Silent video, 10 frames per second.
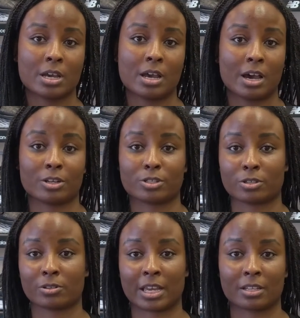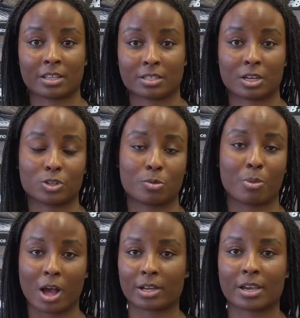I also like listening to
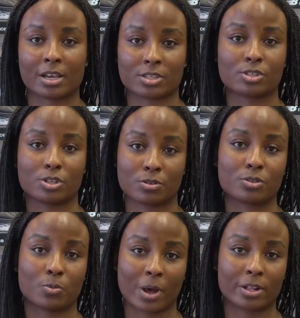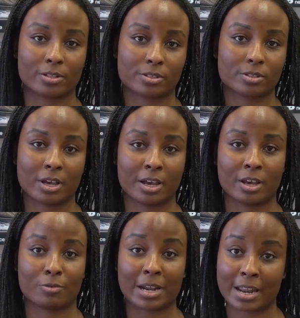podcasts too as well. Uh,
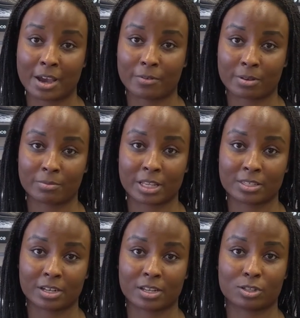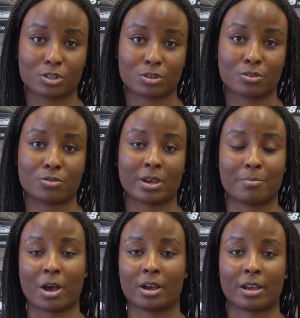right now I'm listening to a
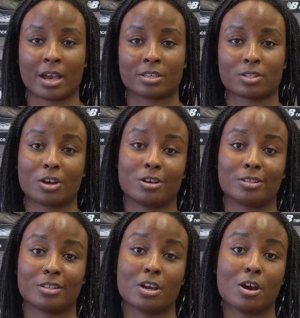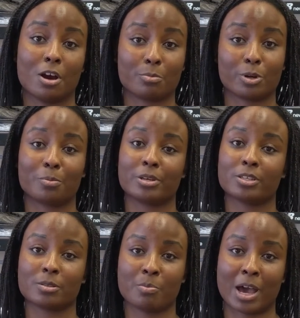podcast called On
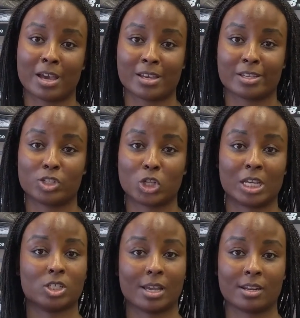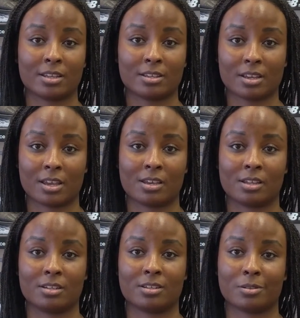Purpose by Jay Shetty
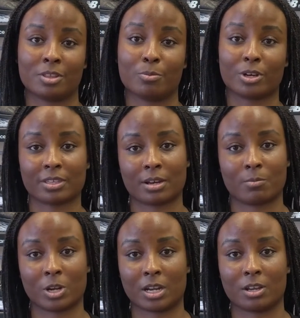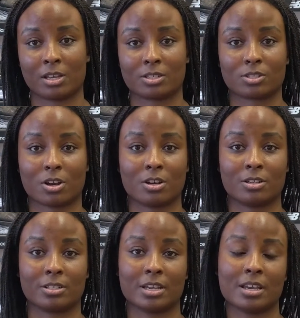and the book that I'm reading is called
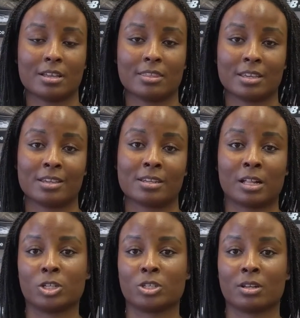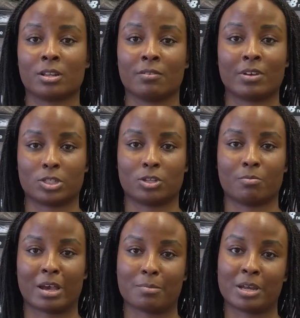The Intelligent Investor
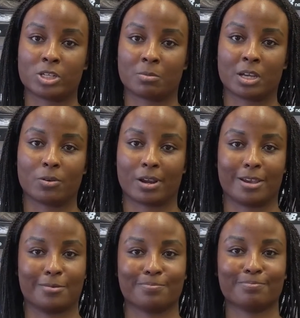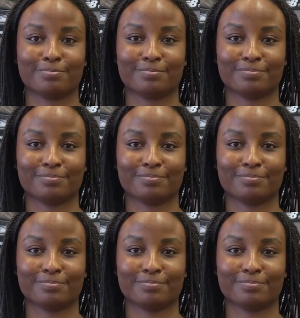by Benjamin Graham.